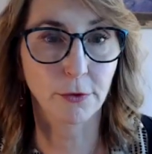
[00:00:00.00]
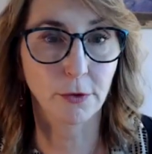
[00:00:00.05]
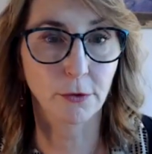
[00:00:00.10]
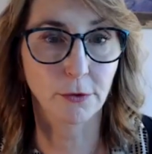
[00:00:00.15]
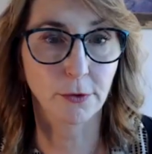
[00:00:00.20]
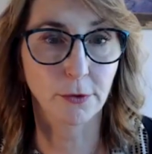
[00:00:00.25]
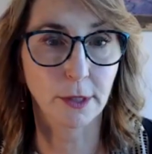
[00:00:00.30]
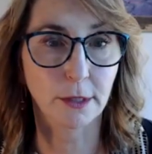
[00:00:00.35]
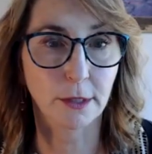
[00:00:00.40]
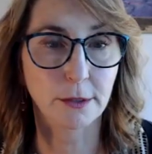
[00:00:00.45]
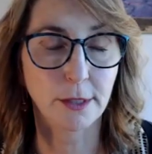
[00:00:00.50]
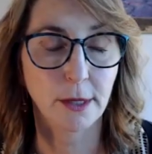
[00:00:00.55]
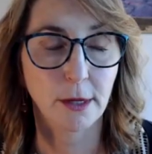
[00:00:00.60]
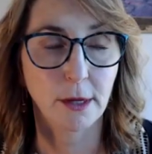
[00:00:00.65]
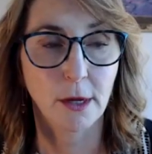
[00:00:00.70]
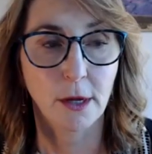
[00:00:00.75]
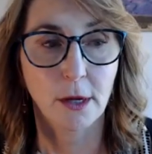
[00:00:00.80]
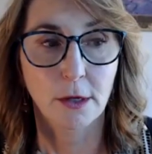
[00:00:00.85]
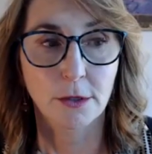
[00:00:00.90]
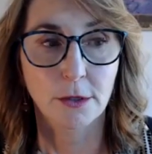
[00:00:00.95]
a few things.
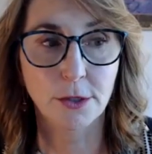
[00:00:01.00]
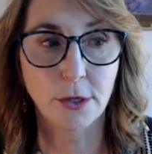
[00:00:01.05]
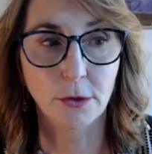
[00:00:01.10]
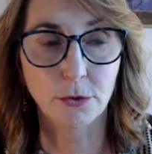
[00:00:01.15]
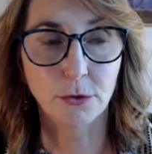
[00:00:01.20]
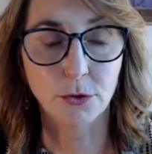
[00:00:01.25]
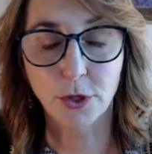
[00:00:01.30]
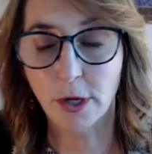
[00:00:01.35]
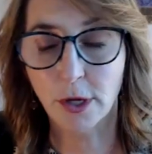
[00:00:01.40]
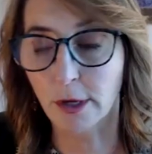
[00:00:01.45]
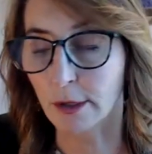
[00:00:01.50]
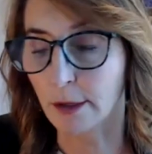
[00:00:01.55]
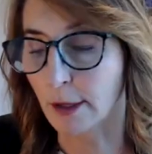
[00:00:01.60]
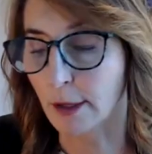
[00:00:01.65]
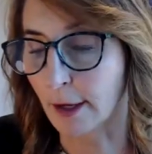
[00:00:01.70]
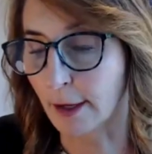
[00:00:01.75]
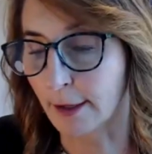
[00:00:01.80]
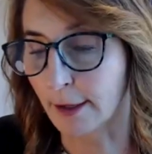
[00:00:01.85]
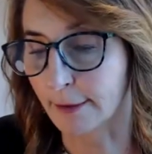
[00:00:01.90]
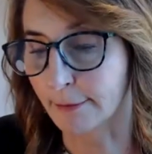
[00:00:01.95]
So
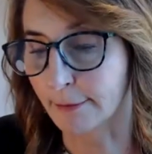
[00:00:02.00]
John,